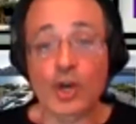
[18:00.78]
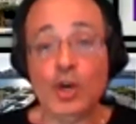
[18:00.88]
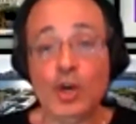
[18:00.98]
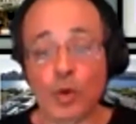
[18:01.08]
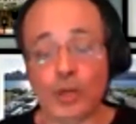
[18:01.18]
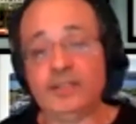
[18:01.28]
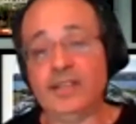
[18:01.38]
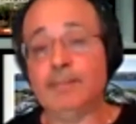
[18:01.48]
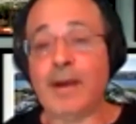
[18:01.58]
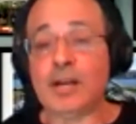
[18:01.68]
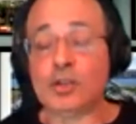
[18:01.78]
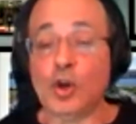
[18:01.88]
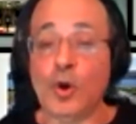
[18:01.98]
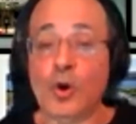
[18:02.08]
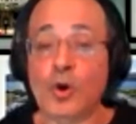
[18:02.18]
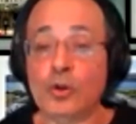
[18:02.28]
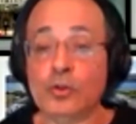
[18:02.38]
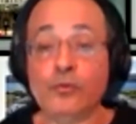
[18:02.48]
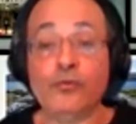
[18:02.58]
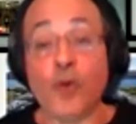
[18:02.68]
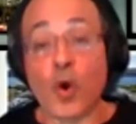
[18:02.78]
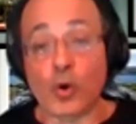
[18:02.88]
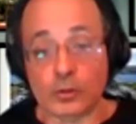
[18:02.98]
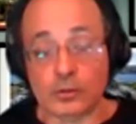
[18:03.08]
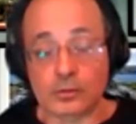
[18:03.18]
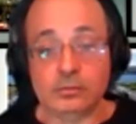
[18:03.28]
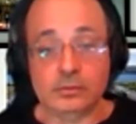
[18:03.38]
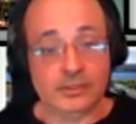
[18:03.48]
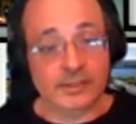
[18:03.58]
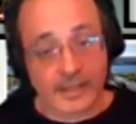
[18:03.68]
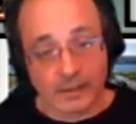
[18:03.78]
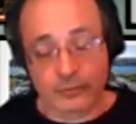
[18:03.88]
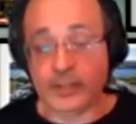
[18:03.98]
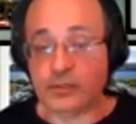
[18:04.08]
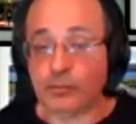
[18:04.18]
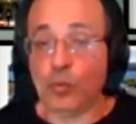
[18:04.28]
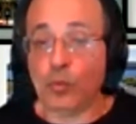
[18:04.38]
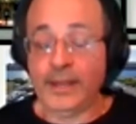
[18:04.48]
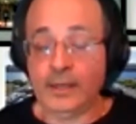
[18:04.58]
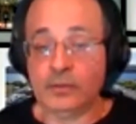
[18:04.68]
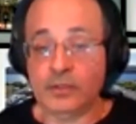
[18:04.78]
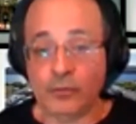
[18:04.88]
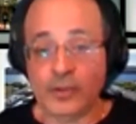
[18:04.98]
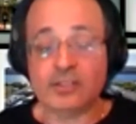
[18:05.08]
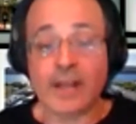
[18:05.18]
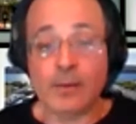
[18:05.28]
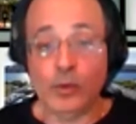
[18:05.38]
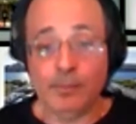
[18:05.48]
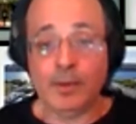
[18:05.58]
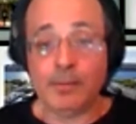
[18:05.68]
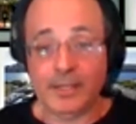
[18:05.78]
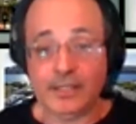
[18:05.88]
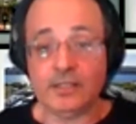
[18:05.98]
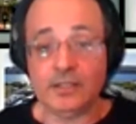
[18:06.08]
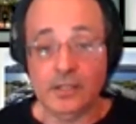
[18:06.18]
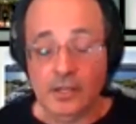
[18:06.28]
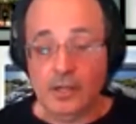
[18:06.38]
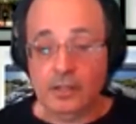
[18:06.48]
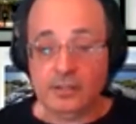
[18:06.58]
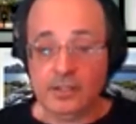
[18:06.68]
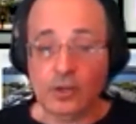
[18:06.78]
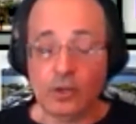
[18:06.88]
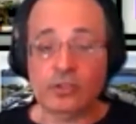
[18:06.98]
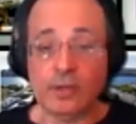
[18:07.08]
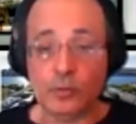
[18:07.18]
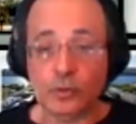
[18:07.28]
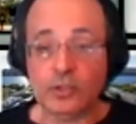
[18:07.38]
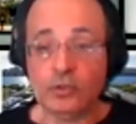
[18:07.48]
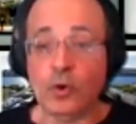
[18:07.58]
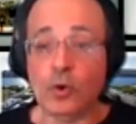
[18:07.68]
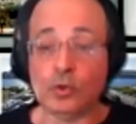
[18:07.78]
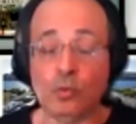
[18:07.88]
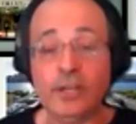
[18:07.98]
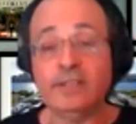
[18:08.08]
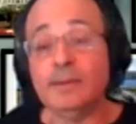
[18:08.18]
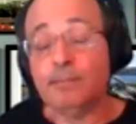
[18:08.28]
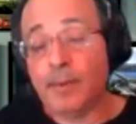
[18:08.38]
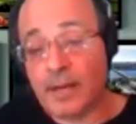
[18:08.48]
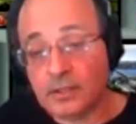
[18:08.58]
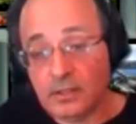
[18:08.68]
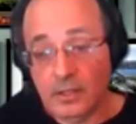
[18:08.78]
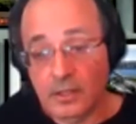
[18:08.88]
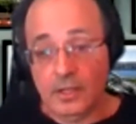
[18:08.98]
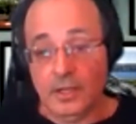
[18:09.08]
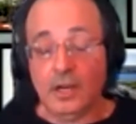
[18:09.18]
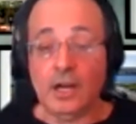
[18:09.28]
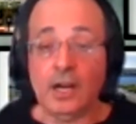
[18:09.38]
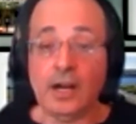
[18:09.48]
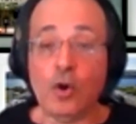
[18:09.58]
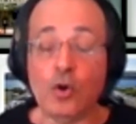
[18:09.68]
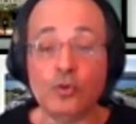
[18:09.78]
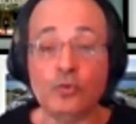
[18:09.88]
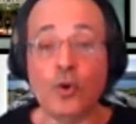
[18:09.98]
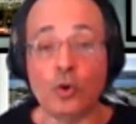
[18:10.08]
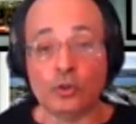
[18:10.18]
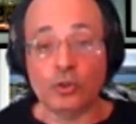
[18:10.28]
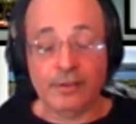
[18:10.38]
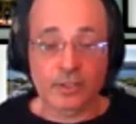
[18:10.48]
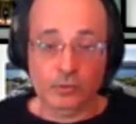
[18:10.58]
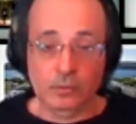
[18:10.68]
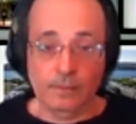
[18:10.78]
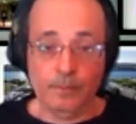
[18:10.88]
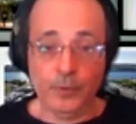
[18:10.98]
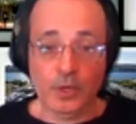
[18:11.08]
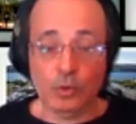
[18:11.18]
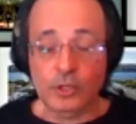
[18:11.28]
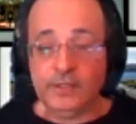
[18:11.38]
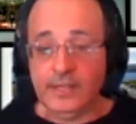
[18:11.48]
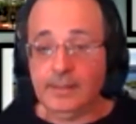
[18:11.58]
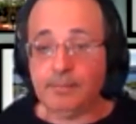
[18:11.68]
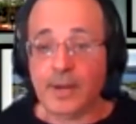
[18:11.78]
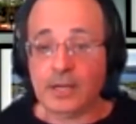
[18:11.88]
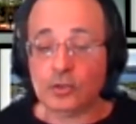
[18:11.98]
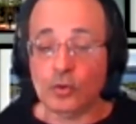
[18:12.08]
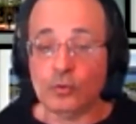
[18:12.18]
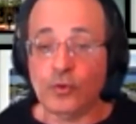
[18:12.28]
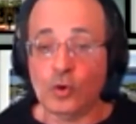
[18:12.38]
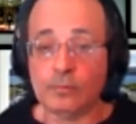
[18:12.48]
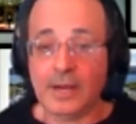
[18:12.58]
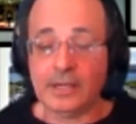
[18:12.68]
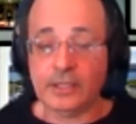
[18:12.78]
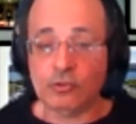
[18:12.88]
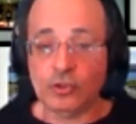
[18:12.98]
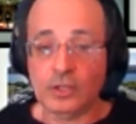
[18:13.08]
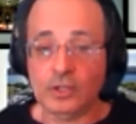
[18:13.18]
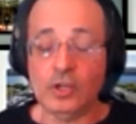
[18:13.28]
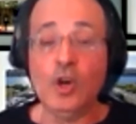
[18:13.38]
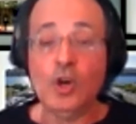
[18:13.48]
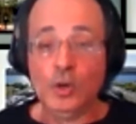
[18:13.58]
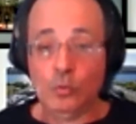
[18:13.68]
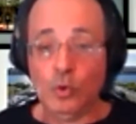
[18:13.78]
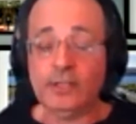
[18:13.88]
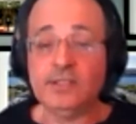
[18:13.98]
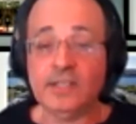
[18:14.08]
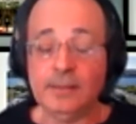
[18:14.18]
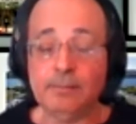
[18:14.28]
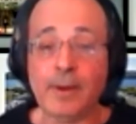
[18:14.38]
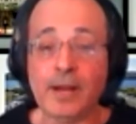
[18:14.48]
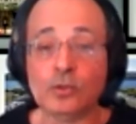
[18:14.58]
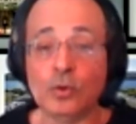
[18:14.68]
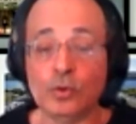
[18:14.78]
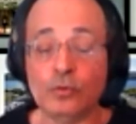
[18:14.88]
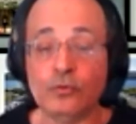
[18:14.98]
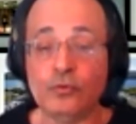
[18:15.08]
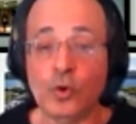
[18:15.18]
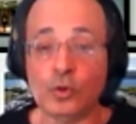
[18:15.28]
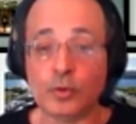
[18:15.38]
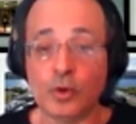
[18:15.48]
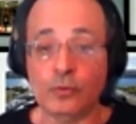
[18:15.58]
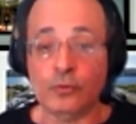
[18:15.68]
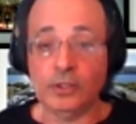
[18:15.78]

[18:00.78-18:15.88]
what is the impact on Ford? The first time we implemented the concept was at Ford. What is the impact on Ford revenue? What is the impact on Ford market share? What is the impact on Ford profit?